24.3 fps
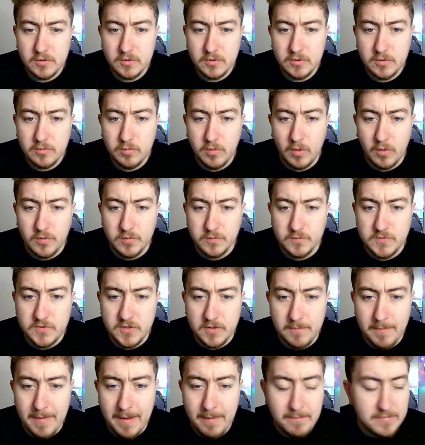Welcome to
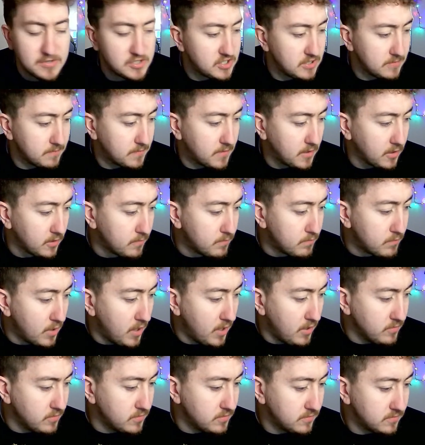the membership club,
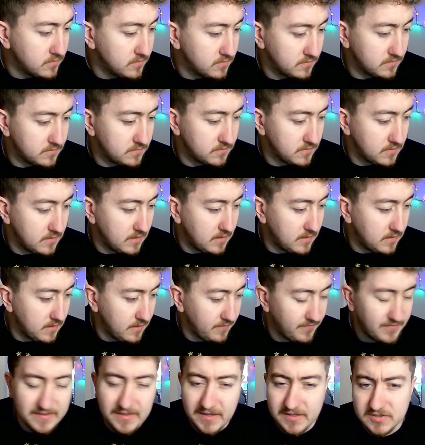bro. I
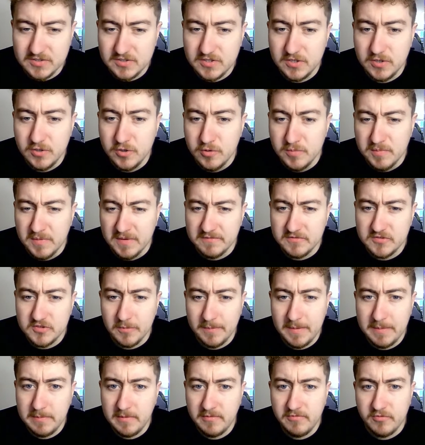think that's 2 months or
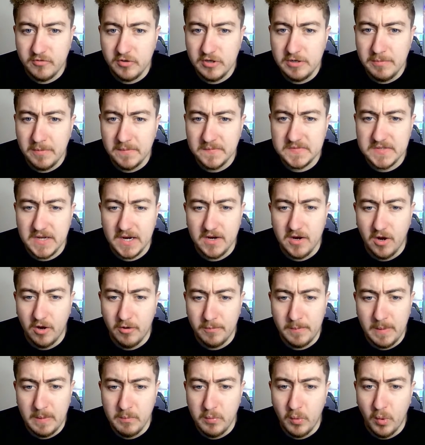maybe 3 months. I can't
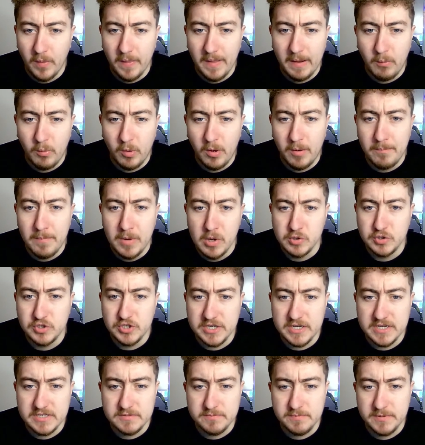remember what that
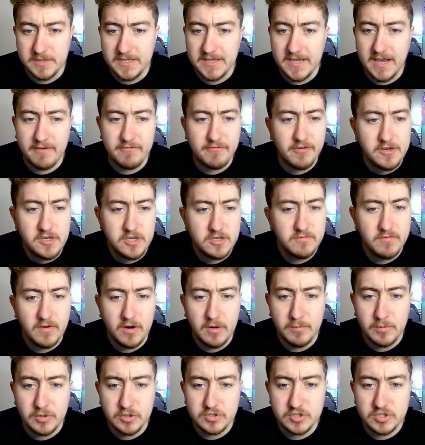emoji is. But yeah, thank you very
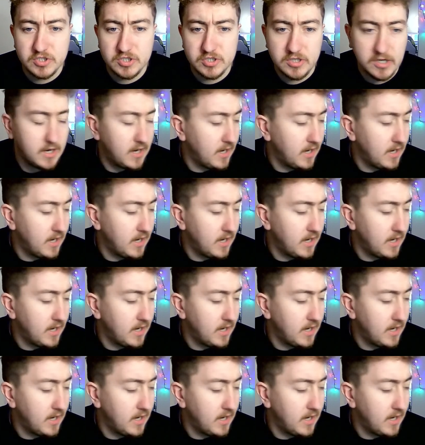much.